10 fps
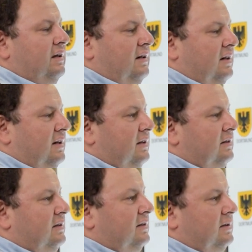
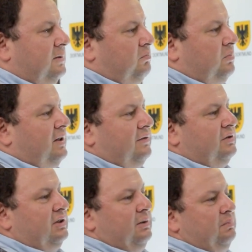and
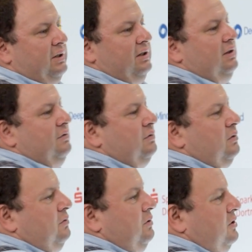after he played
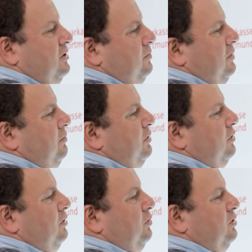e4, which is maybe
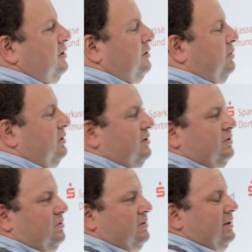not losing, but
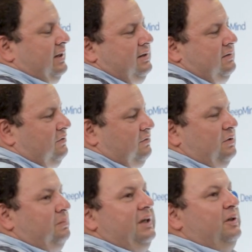it's like
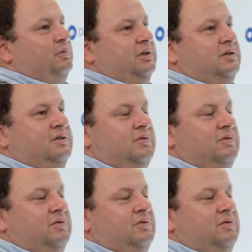for many ways, it's